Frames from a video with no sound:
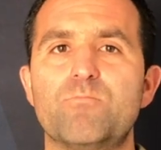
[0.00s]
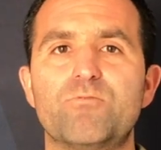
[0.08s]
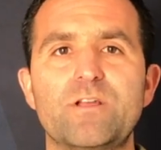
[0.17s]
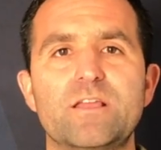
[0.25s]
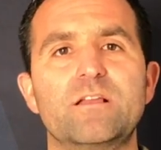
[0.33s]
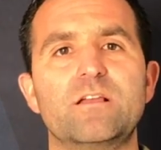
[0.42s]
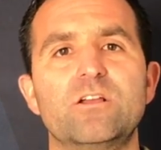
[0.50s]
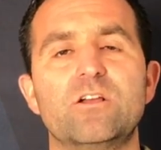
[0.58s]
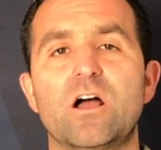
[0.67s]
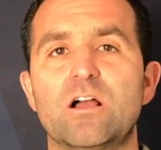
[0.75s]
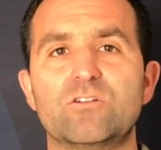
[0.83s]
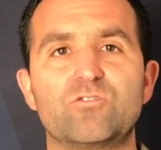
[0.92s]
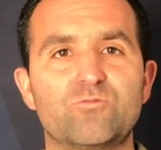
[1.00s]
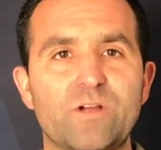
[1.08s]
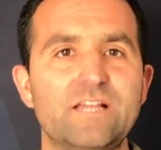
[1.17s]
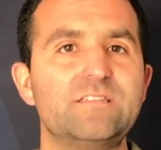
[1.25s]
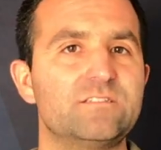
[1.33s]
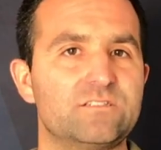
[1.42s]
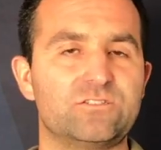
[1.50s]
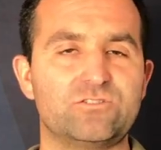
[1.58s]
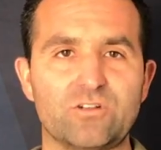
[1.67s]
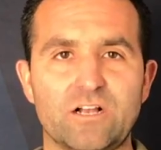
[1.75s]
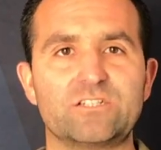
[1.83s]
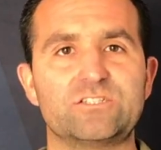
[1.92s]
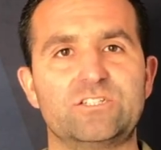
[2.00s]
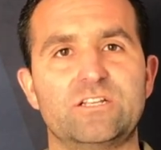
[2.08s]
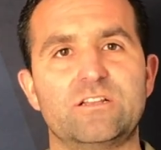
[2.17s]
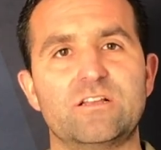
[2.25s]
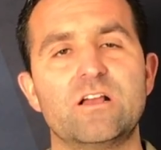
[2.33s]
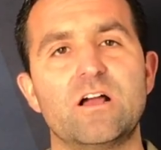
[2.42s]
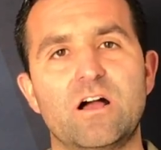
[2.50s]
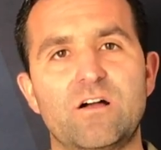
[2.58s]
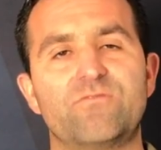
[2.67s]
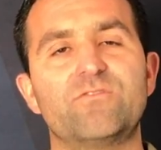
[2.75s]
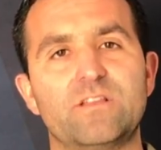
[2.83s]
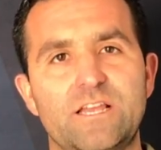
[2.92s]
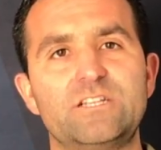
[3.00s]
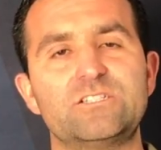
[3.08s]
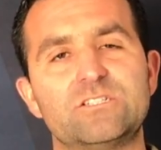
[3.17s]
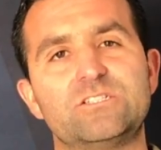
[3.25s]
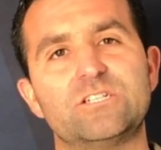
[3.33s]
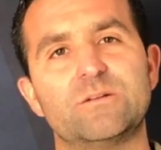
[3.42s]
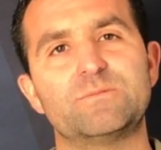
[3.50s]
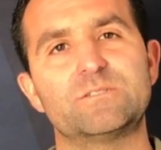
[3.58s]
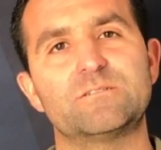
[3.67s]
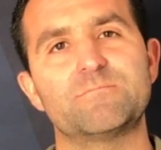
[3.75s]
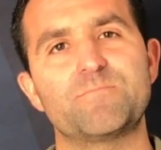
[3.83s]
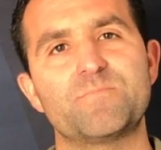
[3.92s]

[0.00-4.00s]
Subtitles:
bring great destruction of relationships,